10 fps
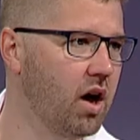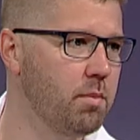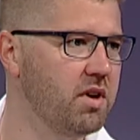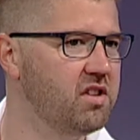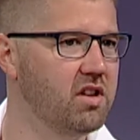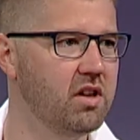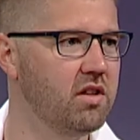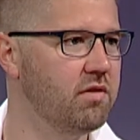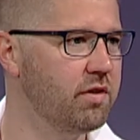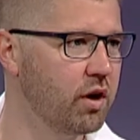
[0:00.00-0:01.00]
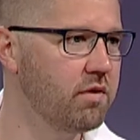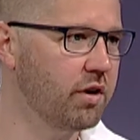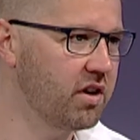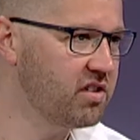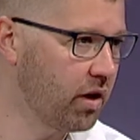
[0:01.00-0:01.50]
Um, it's in the very,
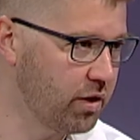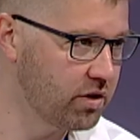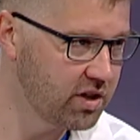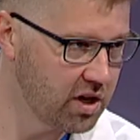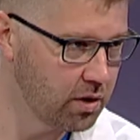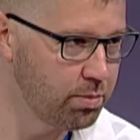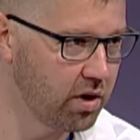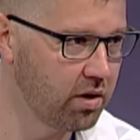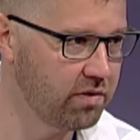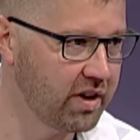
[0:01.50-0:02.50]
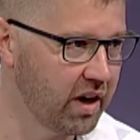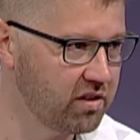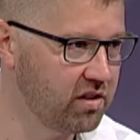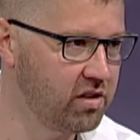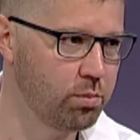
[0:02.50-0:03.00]
very southern tip of
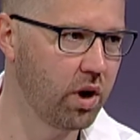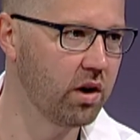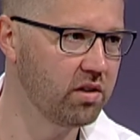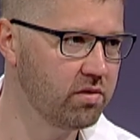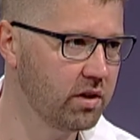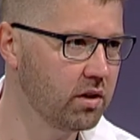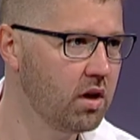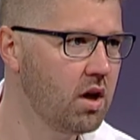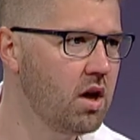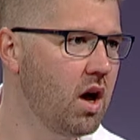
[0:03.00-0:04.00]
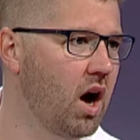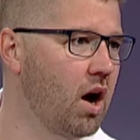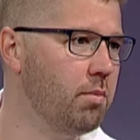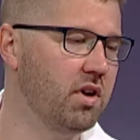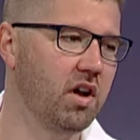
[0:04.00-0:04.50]
Texas and Brownsville.
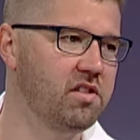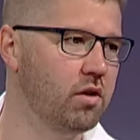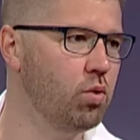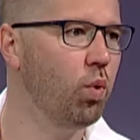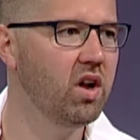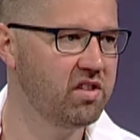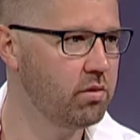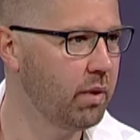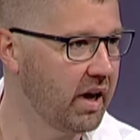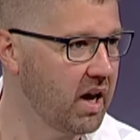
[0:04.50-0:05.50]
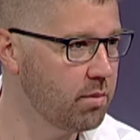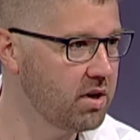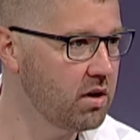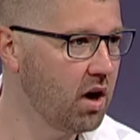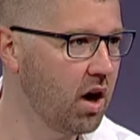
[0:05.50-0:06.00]
Um, and also it was in
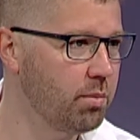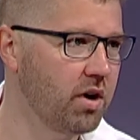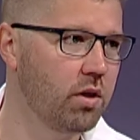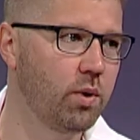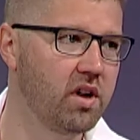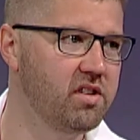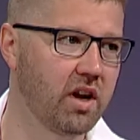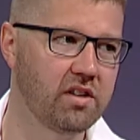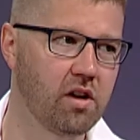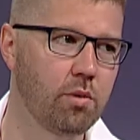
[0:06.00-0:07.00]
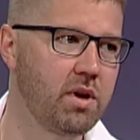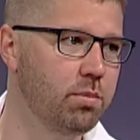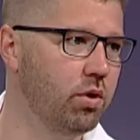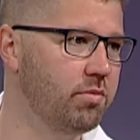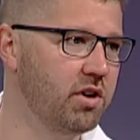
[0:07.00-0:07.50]
Miami. Uh, but otherwise, yeah, it's all
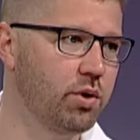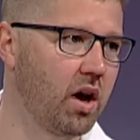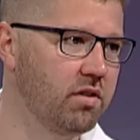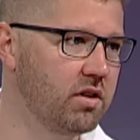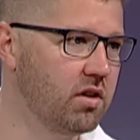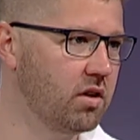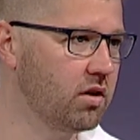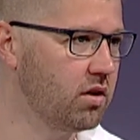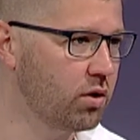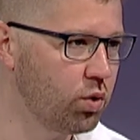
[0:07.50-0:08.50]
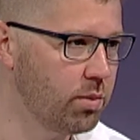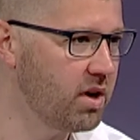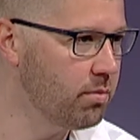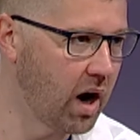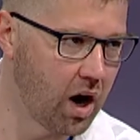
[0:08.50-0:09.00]
people who have been traveling to the
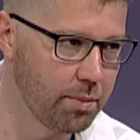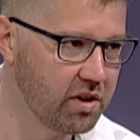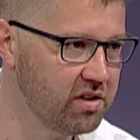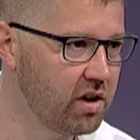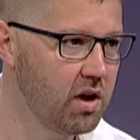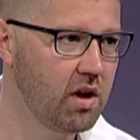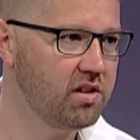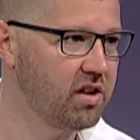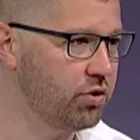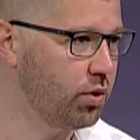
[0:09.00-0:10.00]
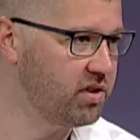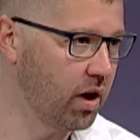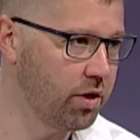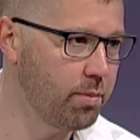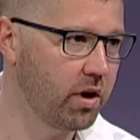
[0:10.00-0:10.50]
Caribbean, Bahamas, Central,
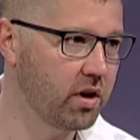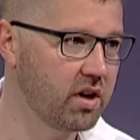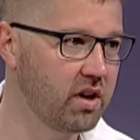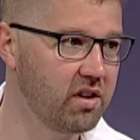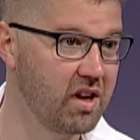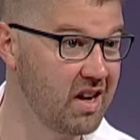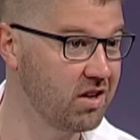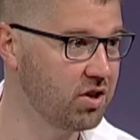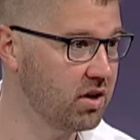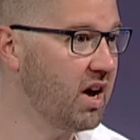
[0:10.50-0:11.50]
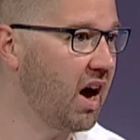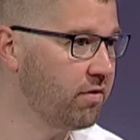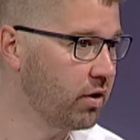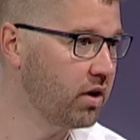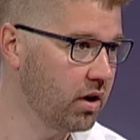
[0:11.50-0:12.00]
South America, Asia,
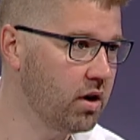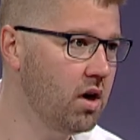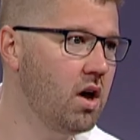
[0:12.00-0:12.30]
Africa.